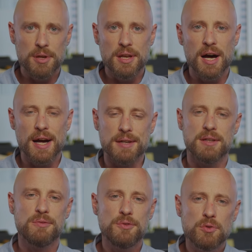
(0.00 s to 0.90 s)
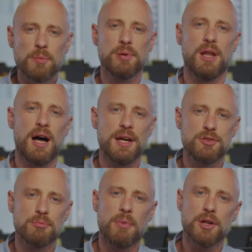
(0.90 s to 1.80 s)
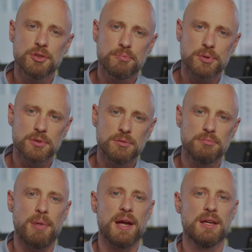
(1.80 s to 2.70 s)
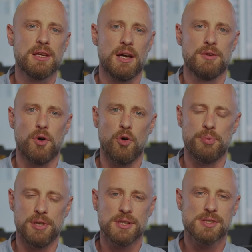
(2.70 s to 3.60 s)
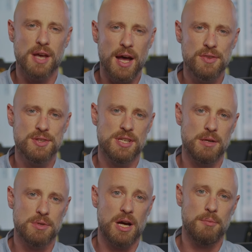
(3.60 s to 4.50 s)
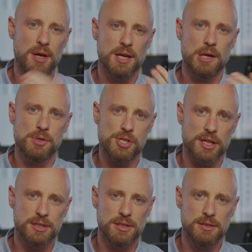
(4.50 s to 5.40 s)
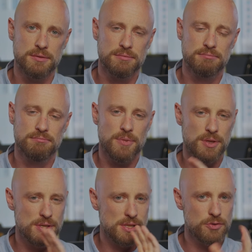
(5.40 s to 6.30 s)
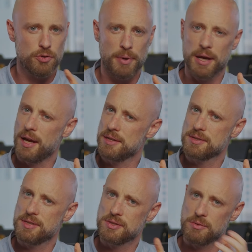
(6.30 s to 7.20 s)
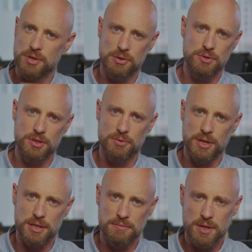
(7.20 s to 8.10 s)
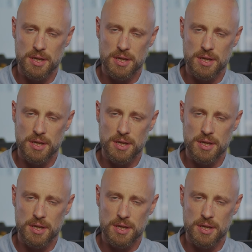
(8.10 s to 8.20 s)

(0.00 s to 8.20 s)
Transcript: 9, if you apply to multiple bank account openings at the same time and get rejected, the central bank has a system here in the UAE